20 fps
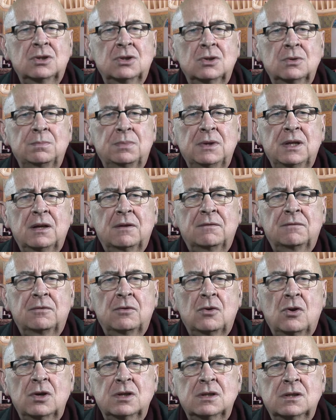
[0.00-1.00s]
should be
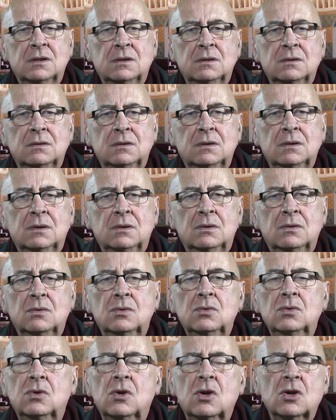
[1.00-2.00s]
avoided.
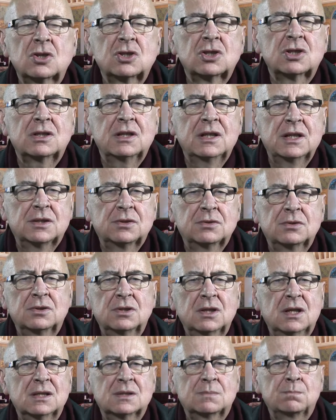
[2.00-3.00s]
Rushed
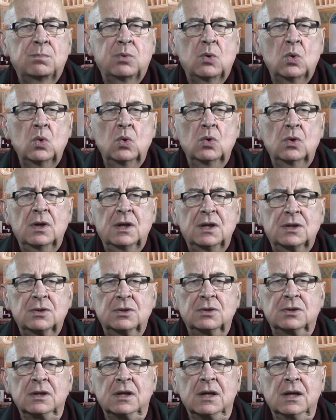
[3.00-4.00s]
liturgy is poor
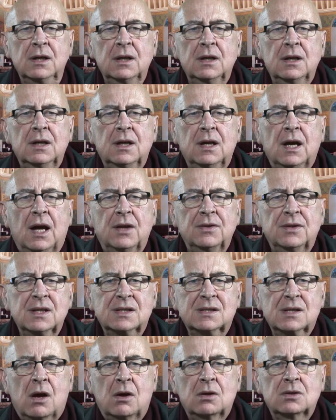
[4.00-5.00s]
liturgy, and
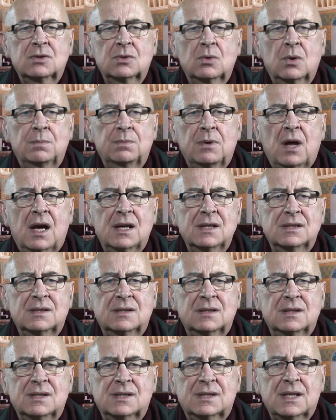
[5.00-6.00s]
this also applies
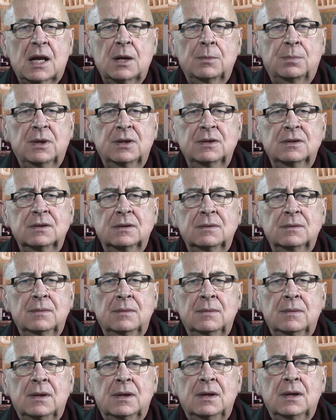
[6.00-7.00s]
to the celebrant.
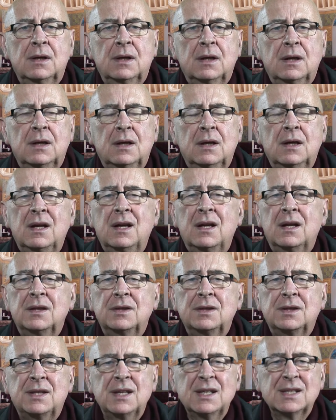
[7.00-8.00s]

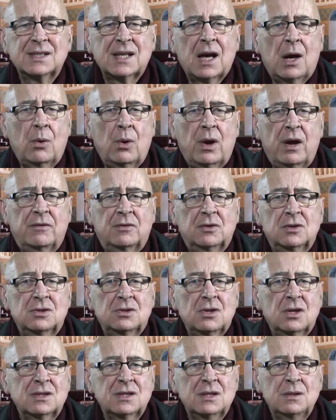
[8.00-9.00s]
This, however,
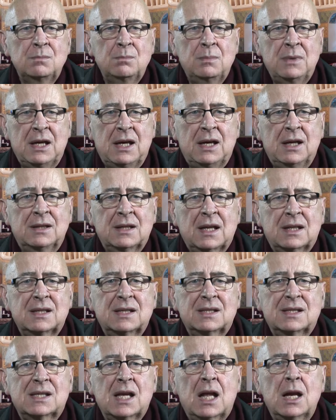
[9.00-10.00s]
doesn't mean that the
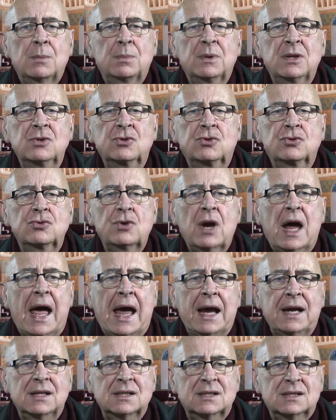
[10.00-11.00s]
celebrant
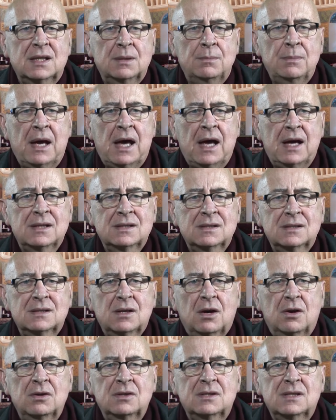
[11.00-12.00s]
drags the Mass
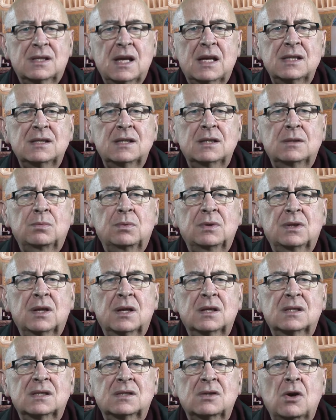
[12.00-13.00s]
or says it with
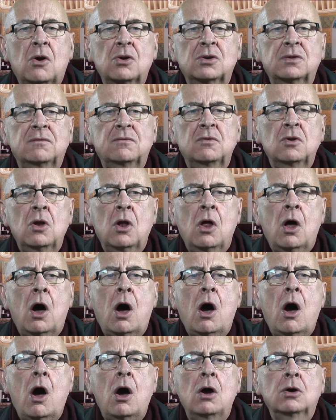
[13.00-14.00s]
a sort of
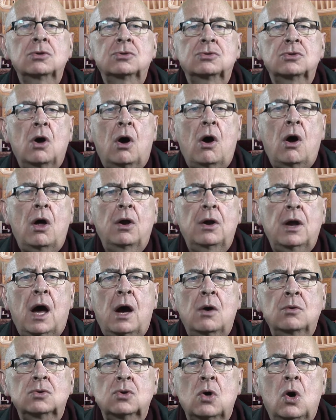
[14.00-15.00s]
long drawn
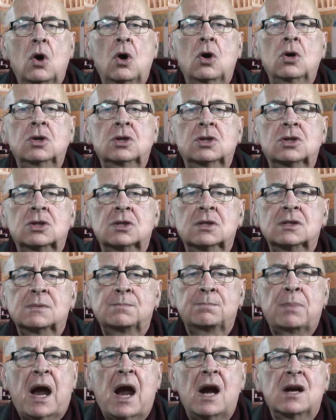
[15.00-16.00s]
out, unctuous,
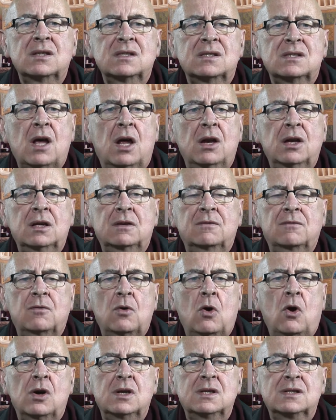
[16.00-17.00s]
parsonic
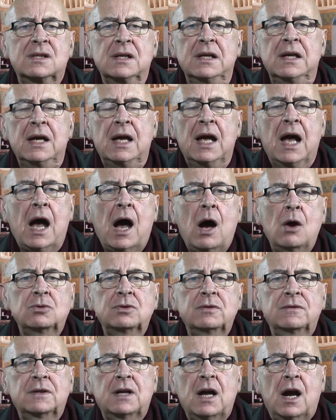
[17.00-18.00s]
voice, out
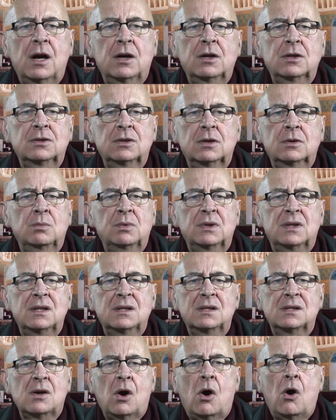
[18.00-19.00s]
of character with
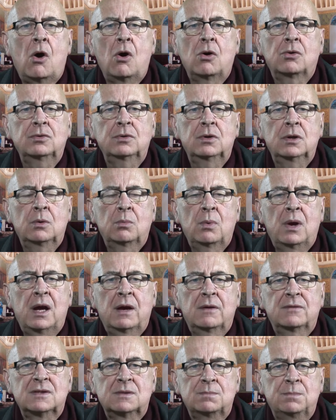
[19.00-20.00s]
his ordinary way
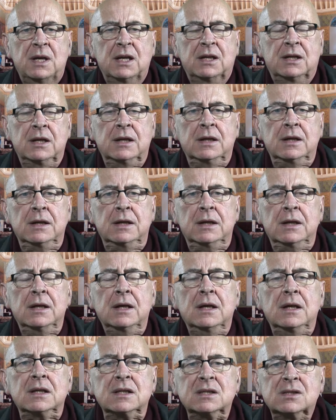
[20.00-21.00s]
of speaking.
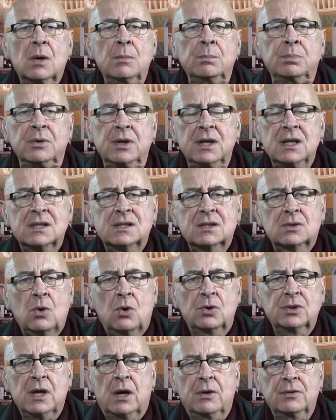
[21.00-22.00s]
Some priests
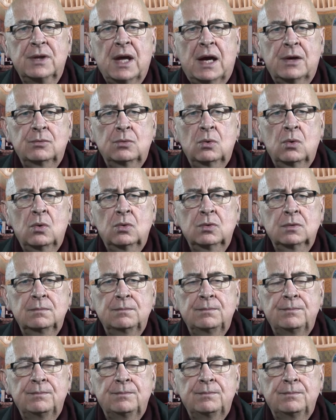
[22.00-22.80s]
go down that road.